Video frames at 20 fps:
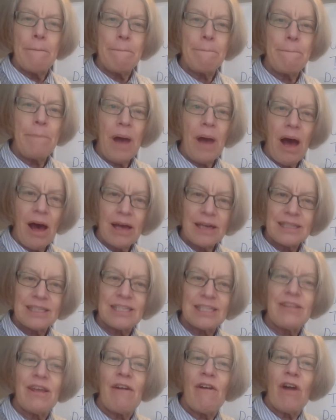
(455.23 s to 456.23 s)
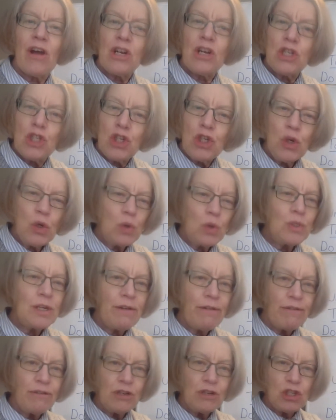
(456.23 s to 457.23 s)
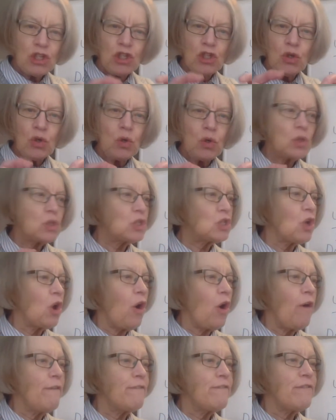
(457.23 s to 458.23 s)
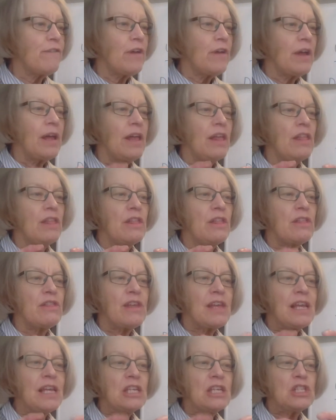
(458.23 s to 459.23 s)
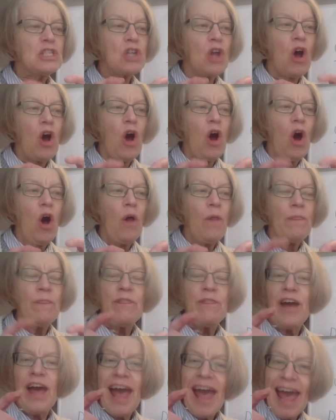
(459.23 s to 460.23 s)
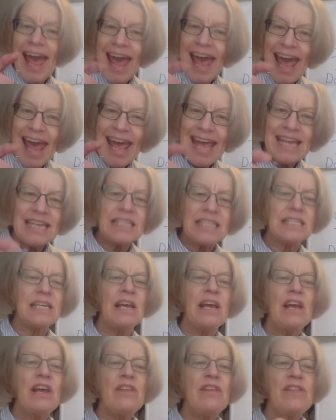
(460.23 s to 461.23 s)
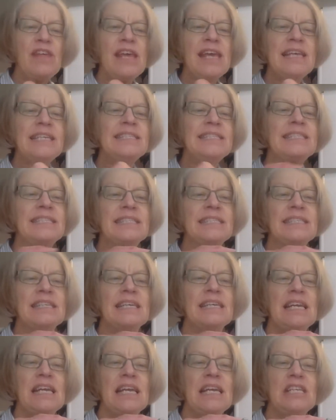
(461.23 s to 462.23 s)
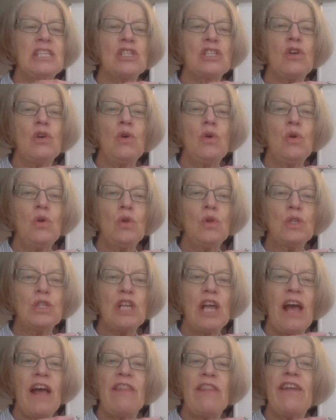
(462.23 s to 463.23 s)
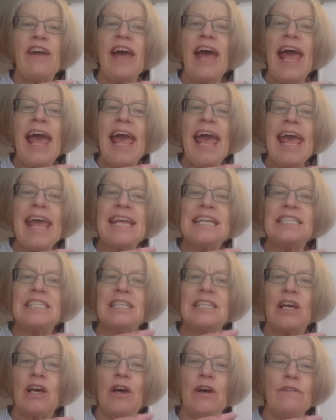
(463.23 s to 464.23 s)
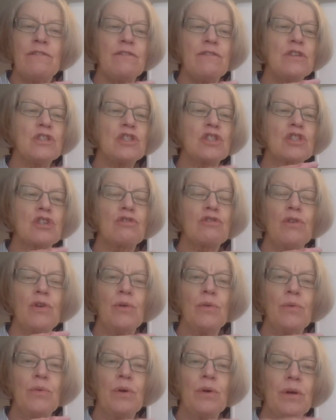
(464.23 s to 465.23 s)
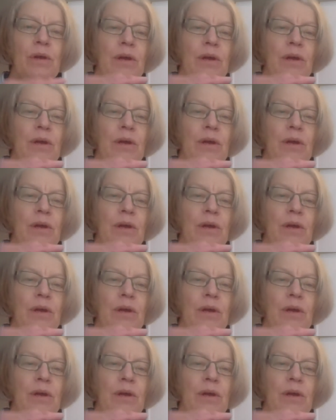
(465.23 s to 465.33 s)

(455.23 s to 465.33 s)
But there are two different sorts of things on the head. This is called the head of the screw.